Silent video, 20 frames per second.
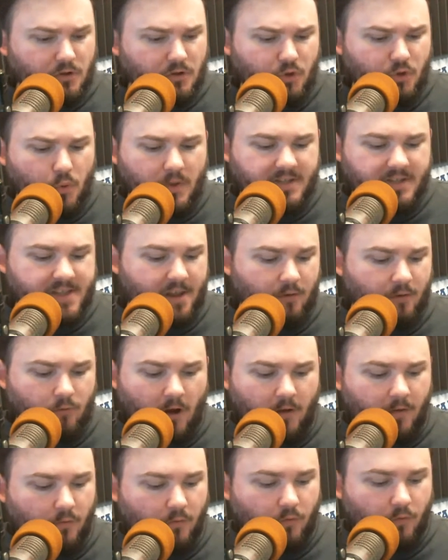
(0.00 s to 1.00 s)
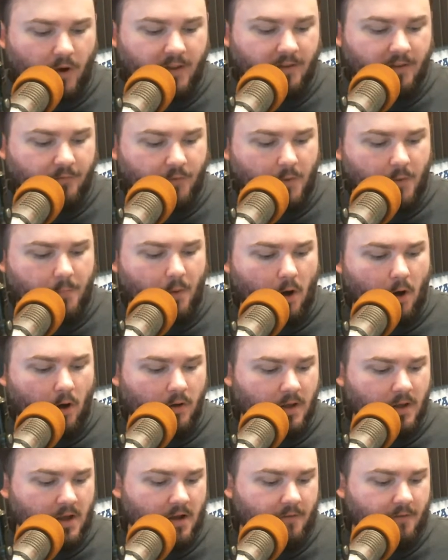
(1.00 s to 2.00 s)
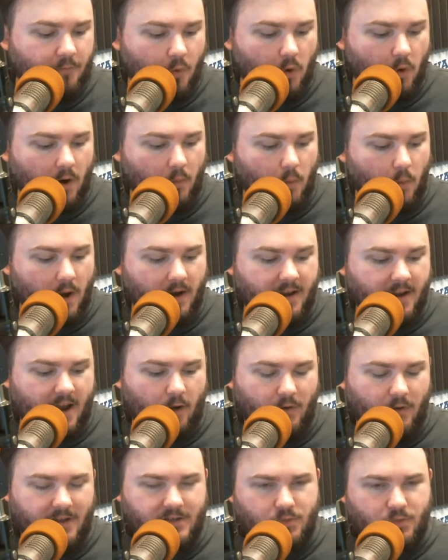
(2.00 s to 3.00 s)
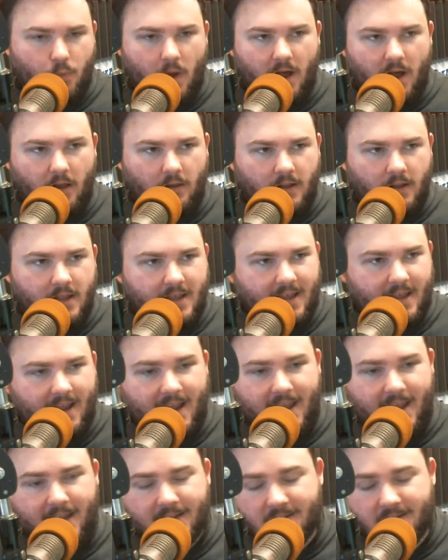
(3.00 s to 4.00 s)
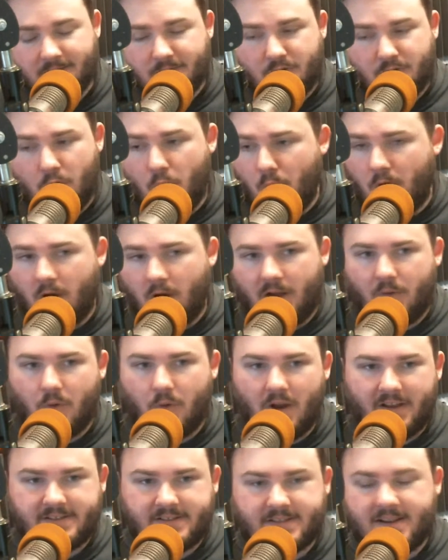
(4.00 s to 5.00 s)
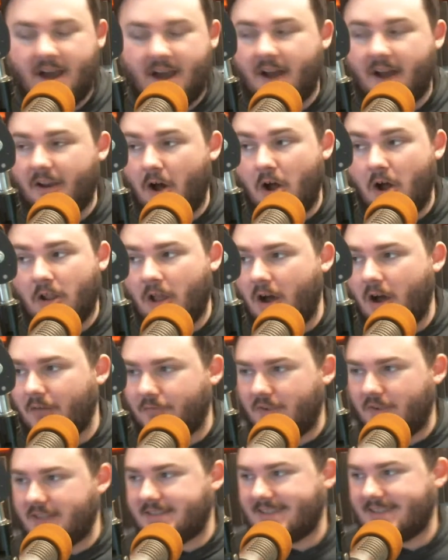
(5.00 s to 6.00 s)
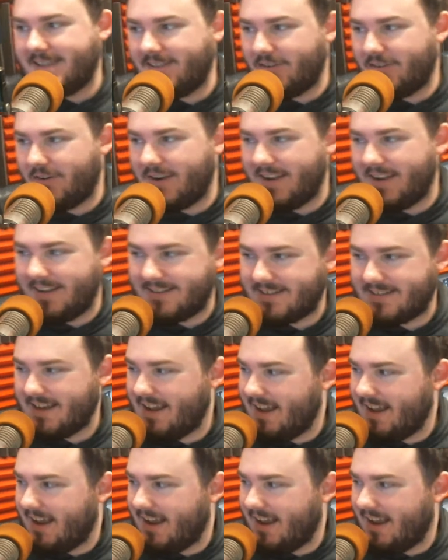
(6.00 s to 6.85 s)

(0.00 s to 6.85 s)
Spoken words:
doing his thing, running the football for Ware County as well. And don't worry, it's not all offense either. It's